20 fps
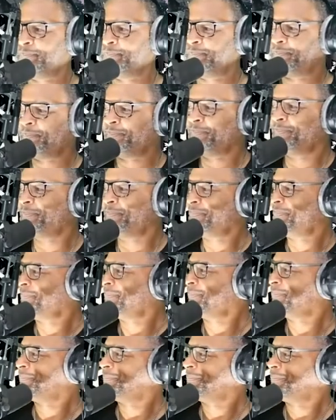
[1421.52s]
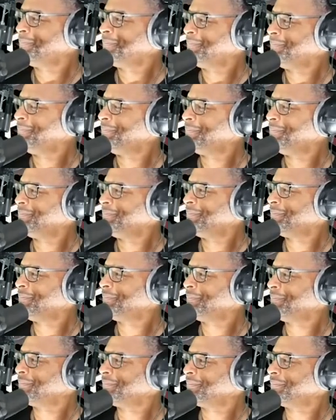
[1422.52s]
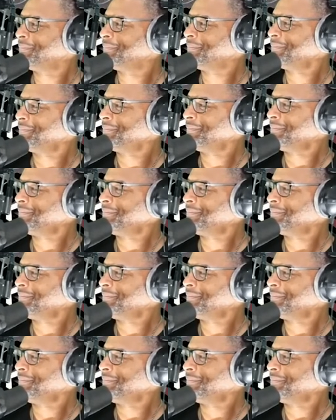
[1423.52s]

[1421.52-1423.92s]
(silent)